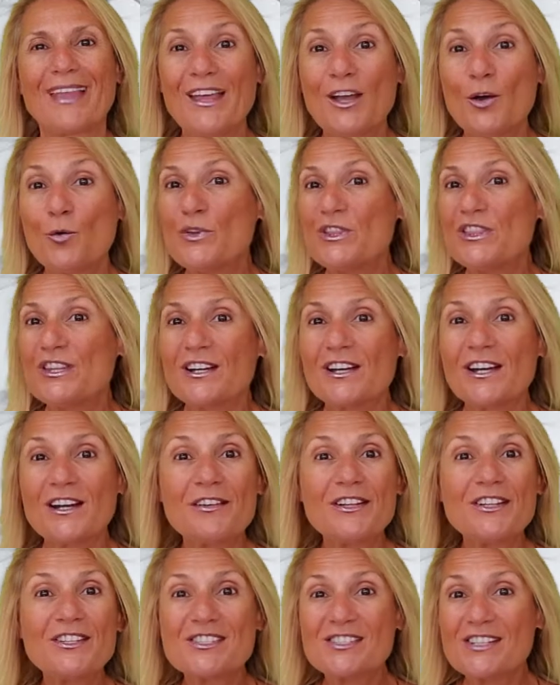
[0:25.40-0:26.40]
With the
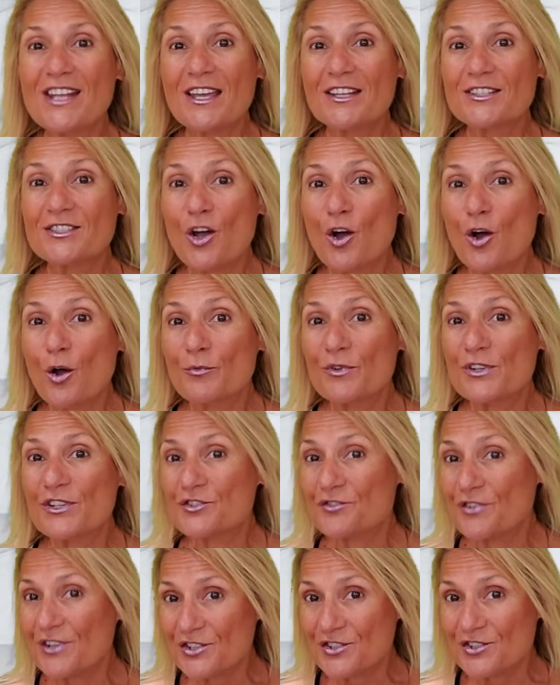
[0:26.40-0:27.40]
current stay-at-home
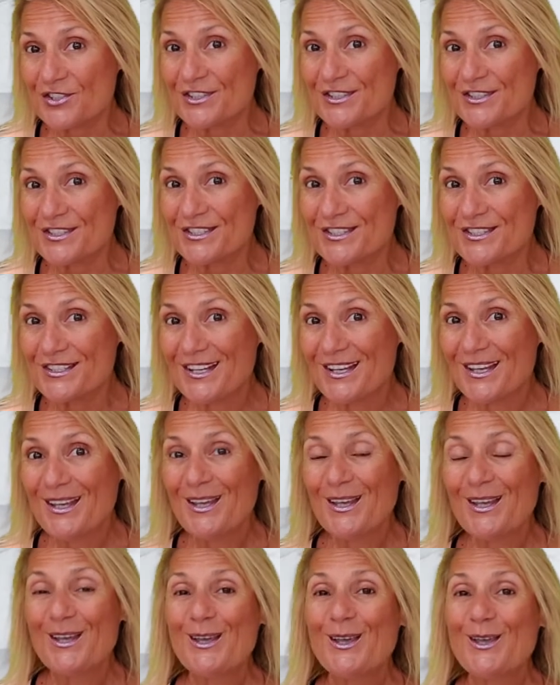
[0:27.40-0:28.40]
restrictions,
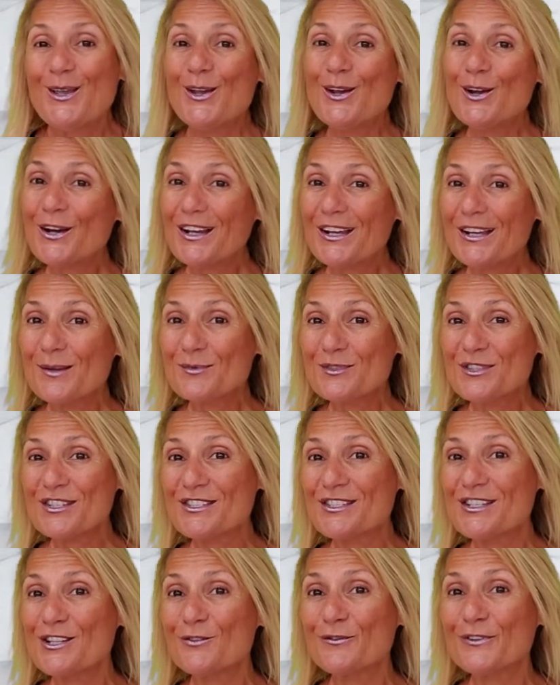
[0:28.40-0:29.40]
here comes a
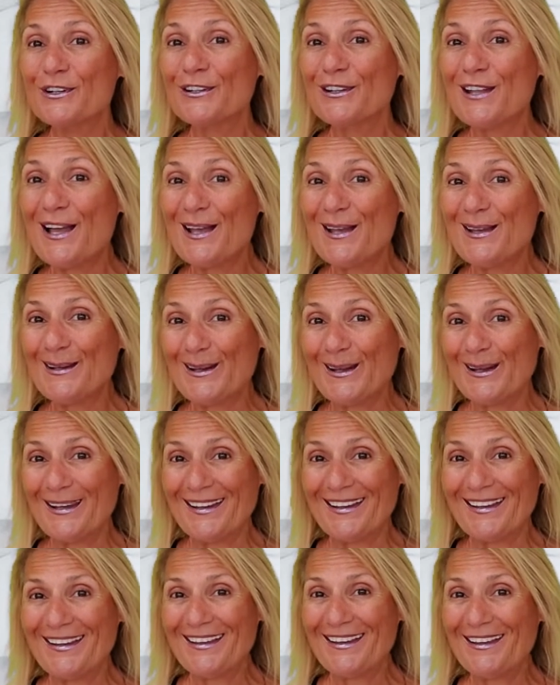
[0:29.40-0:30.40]
silver
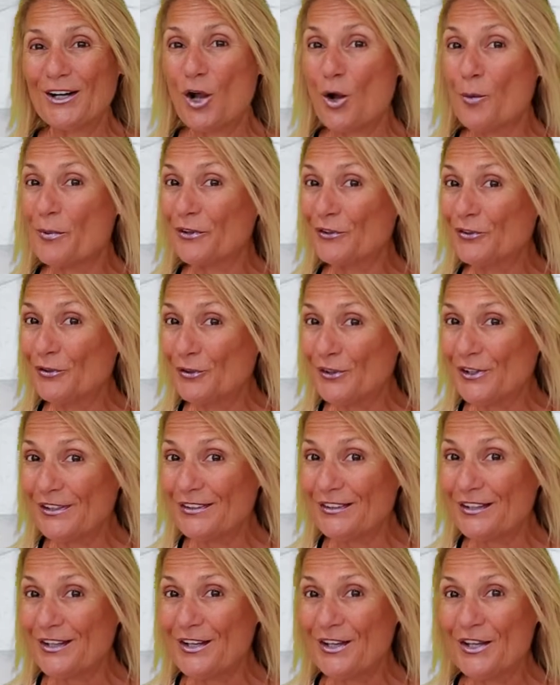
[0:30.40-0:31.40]
lining, an
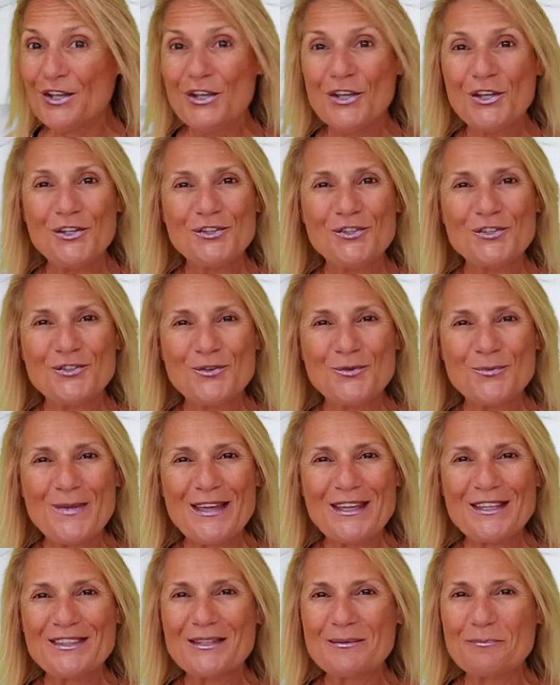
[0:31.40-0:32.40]
opportunity to
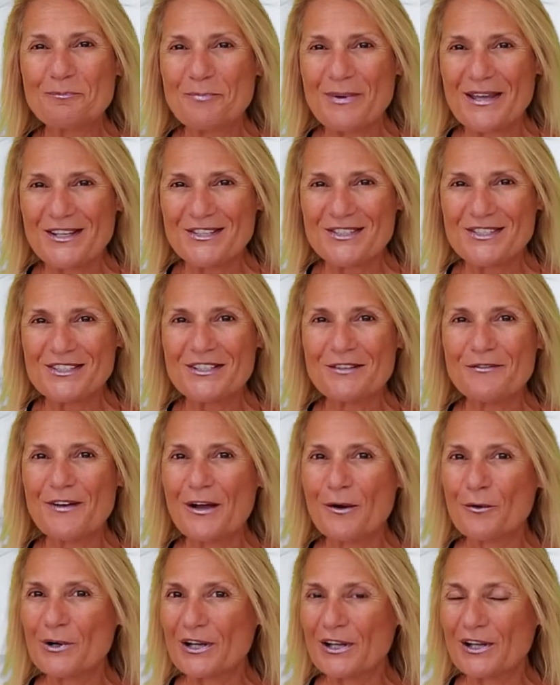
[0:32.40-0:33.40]
make the best of
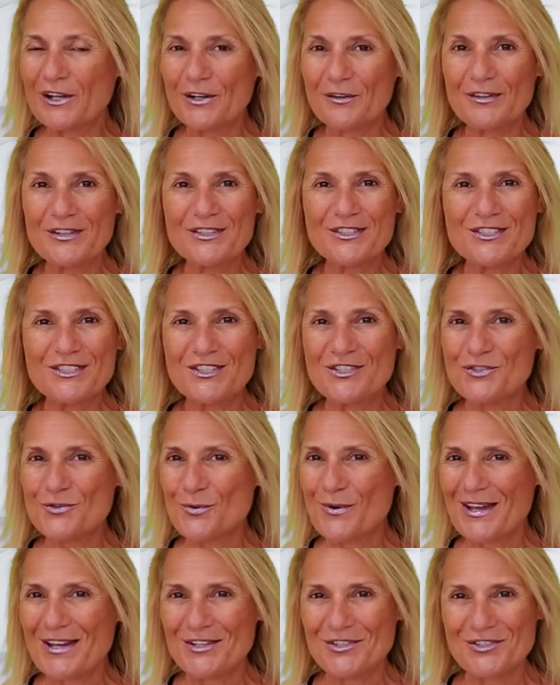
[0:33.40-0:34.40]
our current
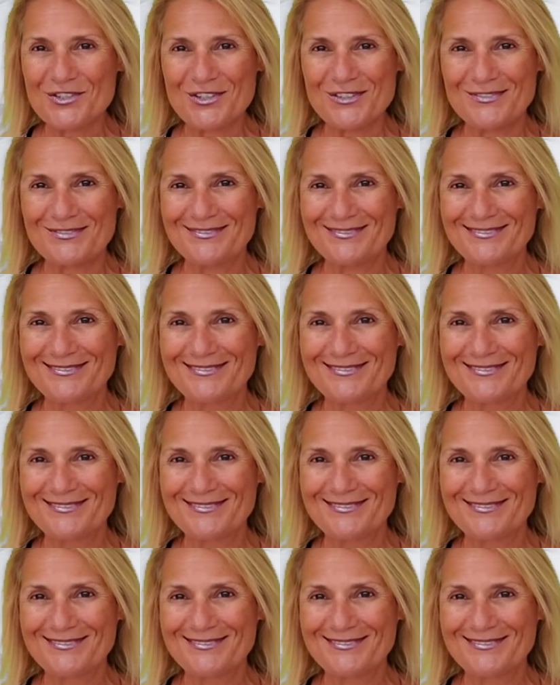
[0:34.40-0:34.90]
situation.